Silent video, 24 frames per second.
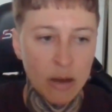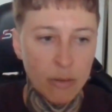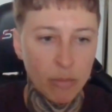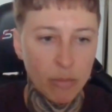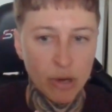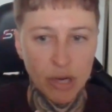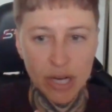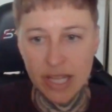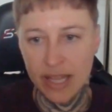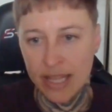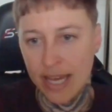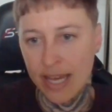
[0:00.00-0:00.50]

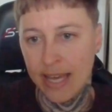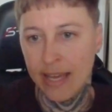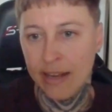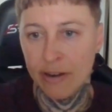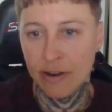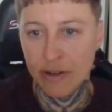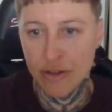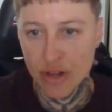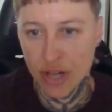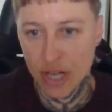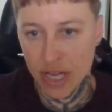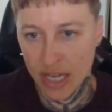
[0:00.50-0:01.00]
putting that
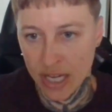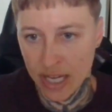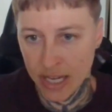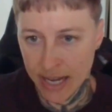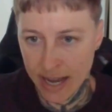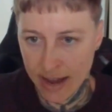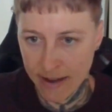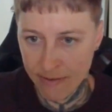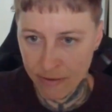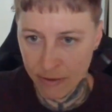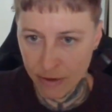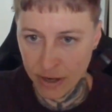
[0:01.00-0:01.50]
energy and
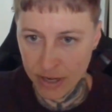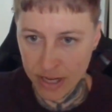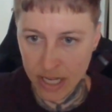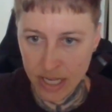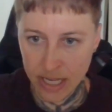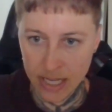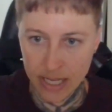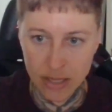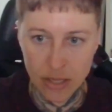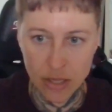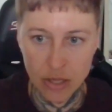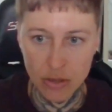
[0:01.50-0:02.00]
effort
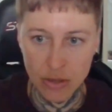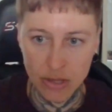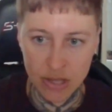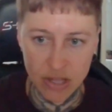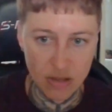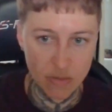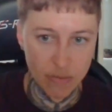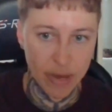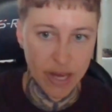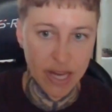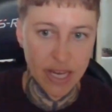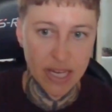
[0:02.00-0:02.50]
into the
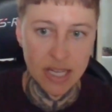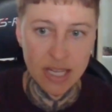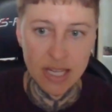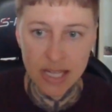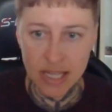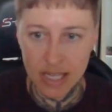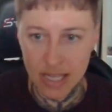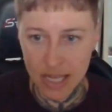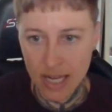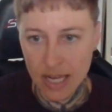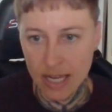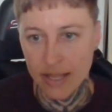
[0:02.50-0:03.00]

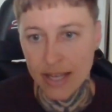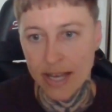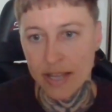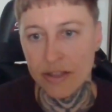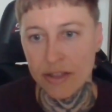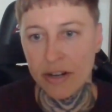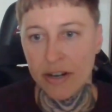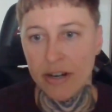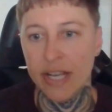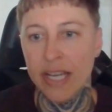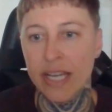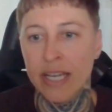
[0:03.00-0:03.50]
space that
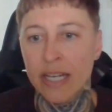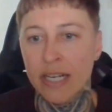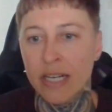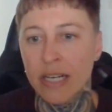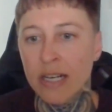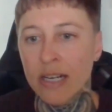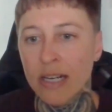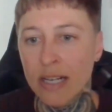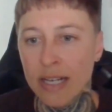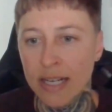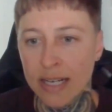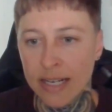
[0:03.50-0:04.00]
they're in,
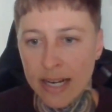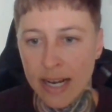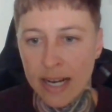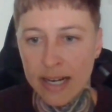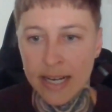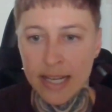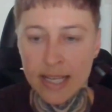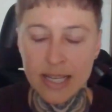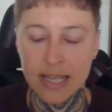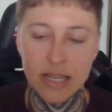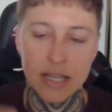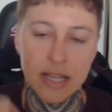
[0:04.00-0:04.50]
not
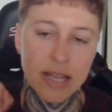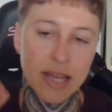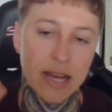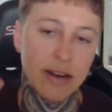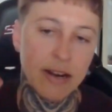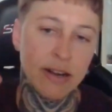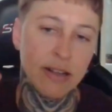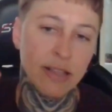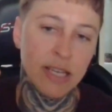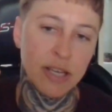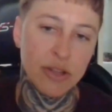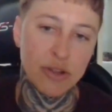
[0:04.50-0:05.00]

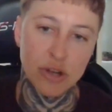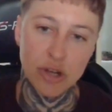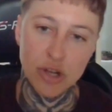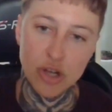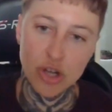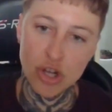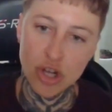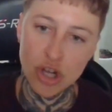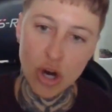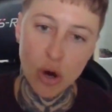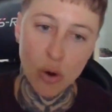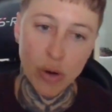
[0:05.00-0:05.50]
necessarily just
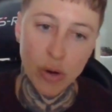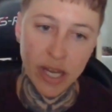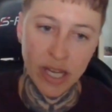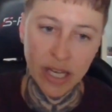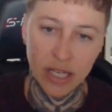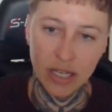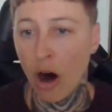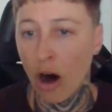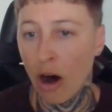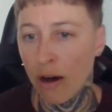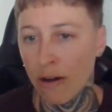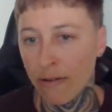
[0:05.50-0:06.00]

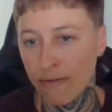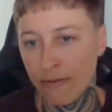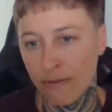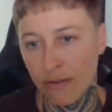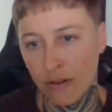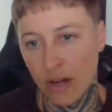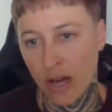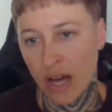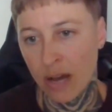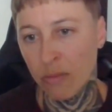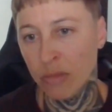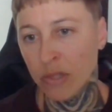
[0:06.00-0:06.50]
showing off,
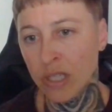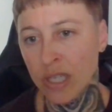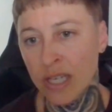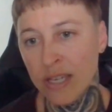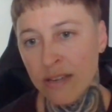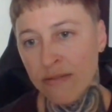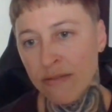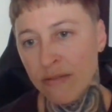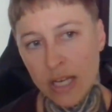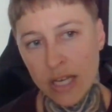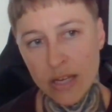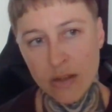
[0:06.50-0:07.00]
I
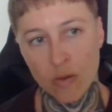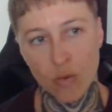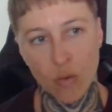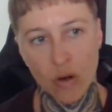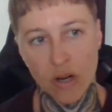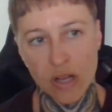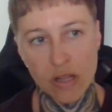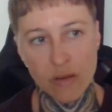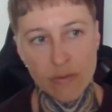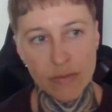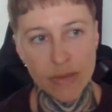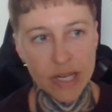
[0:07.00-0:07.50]
believe, is one
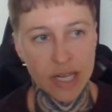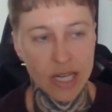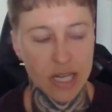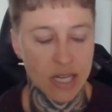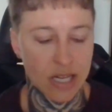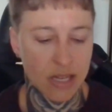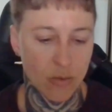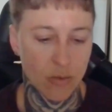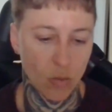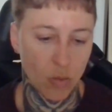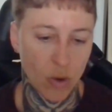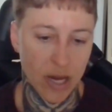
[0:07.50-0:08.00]
of the
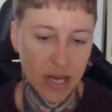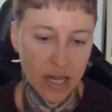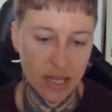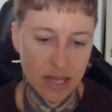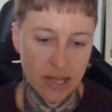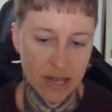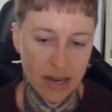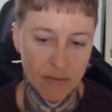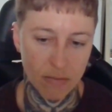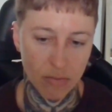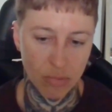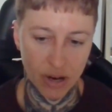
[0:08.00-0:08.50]
biggest ways
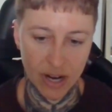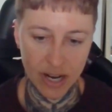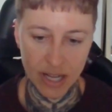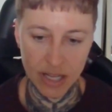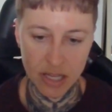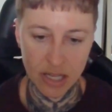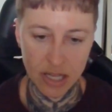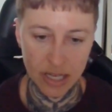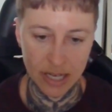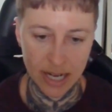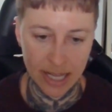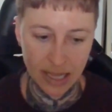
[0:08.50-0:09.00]
that brands
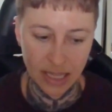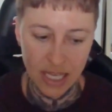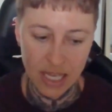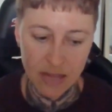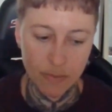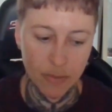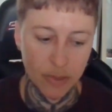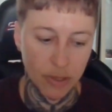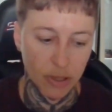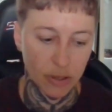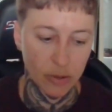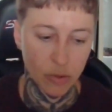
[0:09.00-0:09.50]
can at
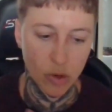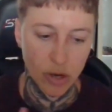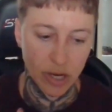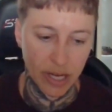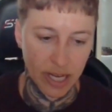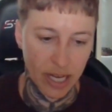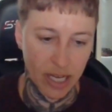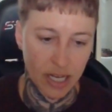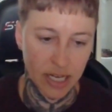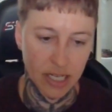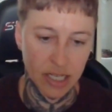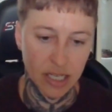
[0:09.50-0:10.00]
least build
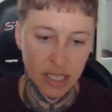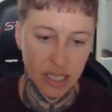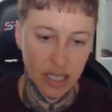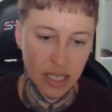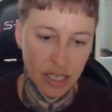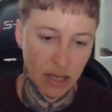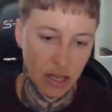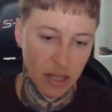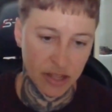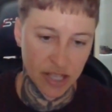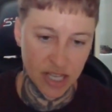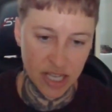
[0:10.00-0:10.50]
organically
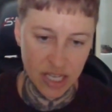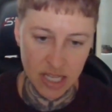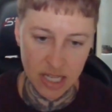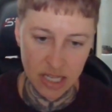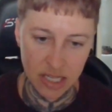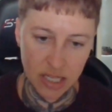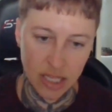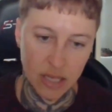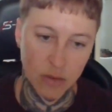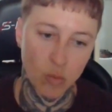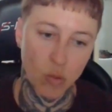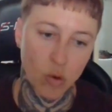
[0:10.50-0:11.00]
and
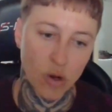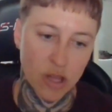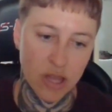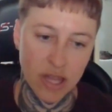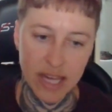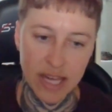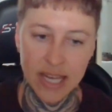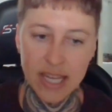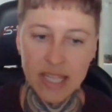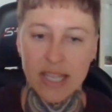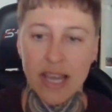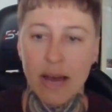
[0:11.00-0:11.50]
authentically once they
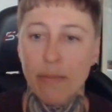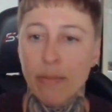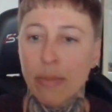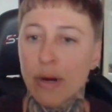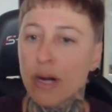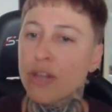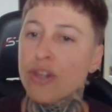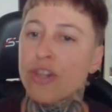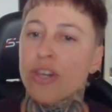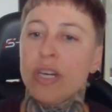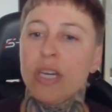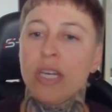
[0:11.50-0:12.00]
get that
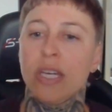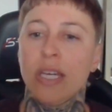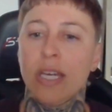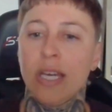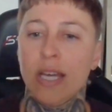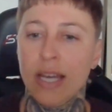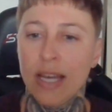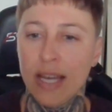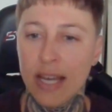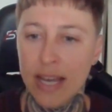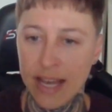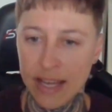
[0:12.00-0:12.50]
budget
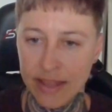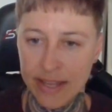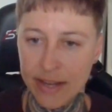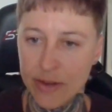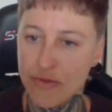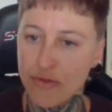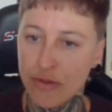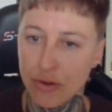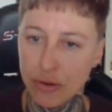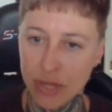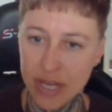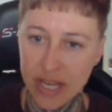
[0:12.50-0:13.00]
and they
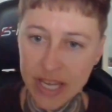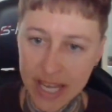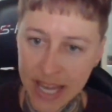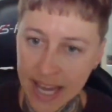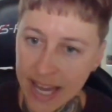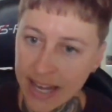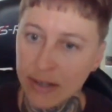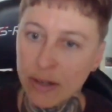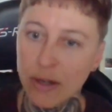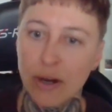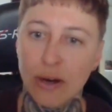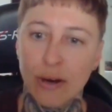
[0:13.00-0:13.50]
truly
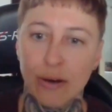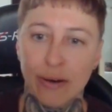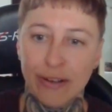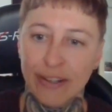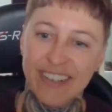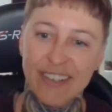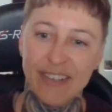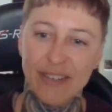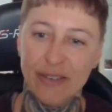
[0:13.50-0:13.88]
can go,